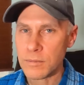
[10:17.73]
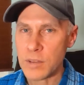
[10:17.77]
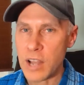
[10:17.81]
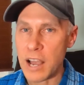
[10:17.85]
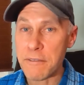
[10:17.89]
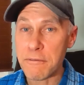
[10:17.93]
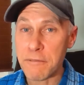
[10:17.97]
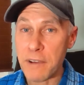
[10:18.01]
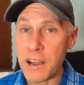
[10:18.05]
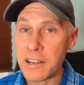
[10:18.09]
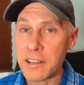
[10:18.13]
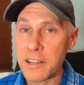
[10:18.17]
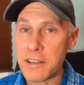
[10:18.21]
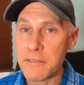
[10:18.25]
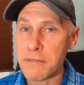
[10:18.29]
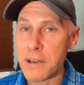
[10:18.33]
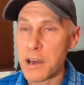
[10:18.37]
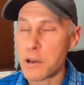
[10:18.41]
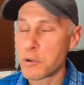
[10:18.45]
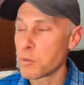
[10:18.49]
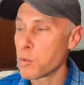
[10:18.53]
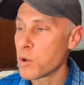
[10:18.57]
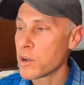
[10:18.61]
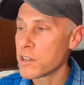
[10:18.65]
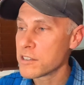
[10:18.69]
I finally
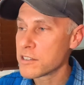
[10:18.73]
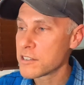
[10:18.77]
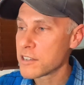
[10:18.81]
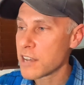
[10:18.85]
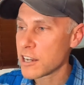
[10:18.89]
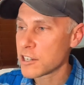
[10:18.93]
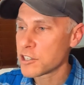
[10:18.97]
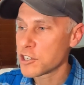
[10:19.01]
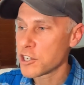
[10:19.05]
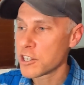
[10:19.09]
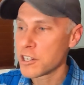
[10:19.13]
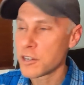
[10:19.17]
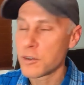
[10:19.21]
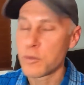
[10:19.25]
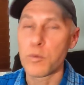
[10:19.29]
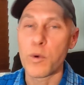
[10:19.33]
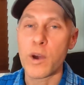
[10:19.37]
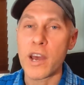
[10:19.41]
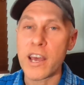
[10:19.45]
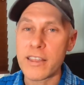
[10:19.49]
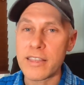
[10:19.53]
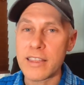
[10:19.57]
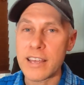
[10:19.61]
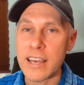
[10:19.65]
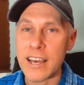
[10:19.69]
found one section
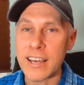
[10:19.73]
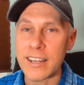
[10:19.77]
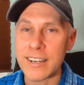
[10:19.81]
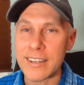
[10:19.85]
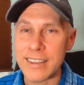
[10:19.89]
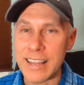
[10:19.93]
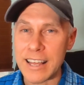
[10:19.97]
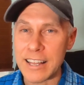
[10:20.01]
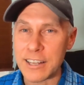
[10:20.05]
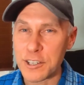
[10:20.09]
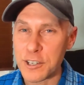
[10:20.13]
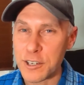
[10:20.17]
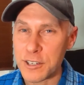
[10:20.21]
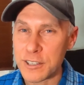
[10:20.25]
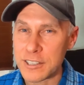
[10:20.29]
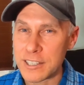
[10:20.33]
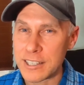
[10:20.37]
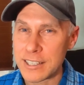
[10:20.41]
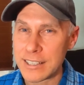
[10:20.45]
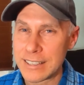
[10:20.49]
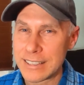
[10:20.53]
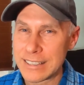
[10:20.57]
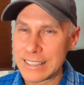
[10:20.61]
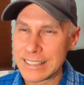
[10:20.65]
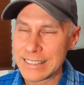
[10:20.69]
way at the end that
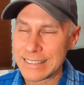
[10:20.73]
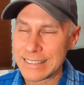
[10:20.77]
looked